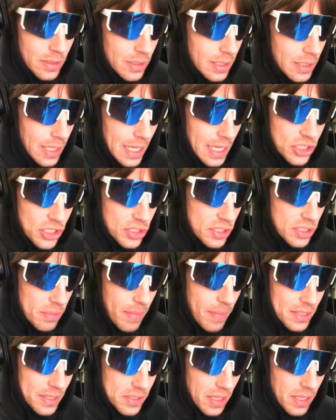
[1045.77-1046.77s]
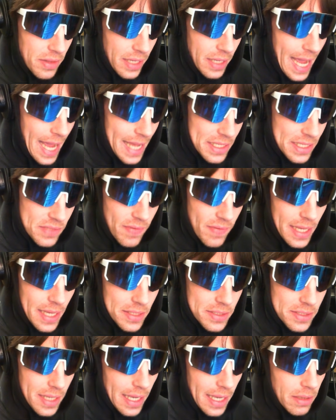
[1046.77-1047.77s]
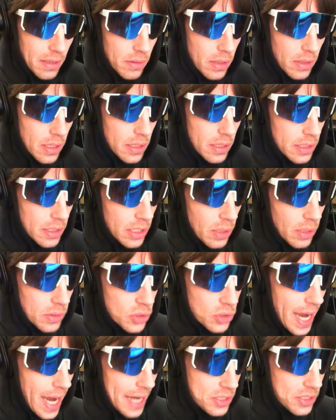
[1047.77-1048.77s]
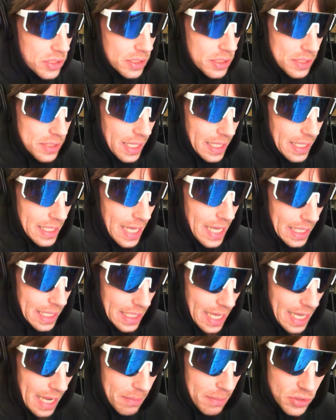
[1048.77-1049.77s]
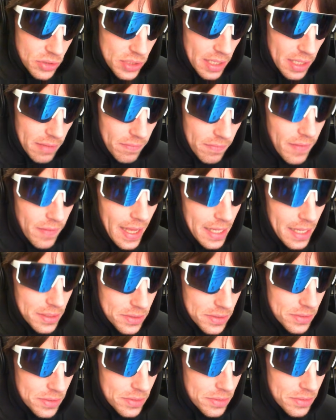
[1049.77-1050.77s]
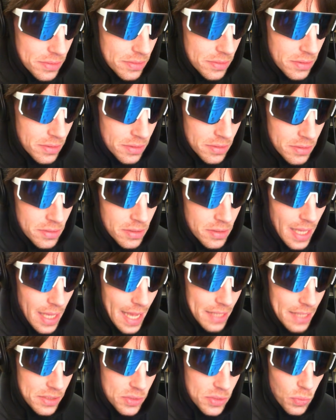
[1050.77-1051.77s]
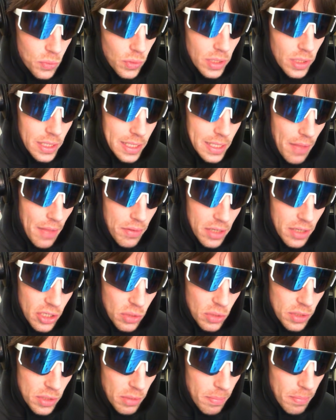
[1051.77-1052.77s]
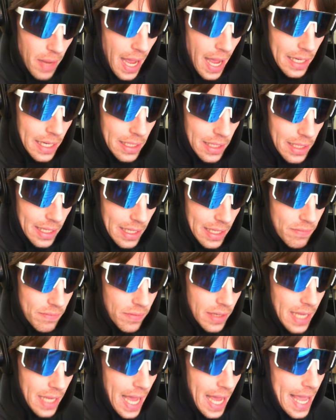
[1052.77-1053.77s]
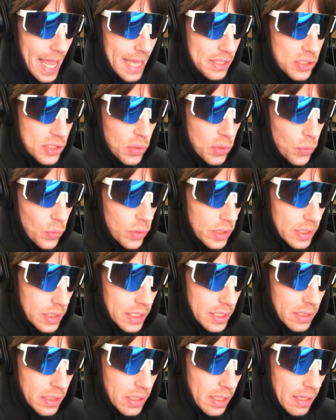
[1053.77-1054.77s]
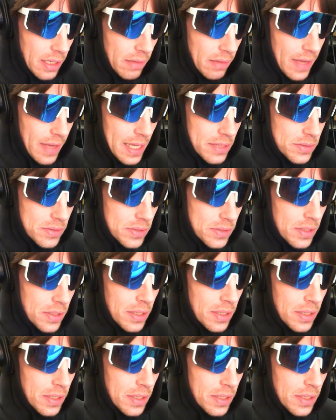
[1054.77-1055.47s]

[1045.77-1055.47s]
it just depends on the guy's face. Like, you know, attraction is like 99% face. Has really nothing to do with your body. Like, if a guy has a really good looking face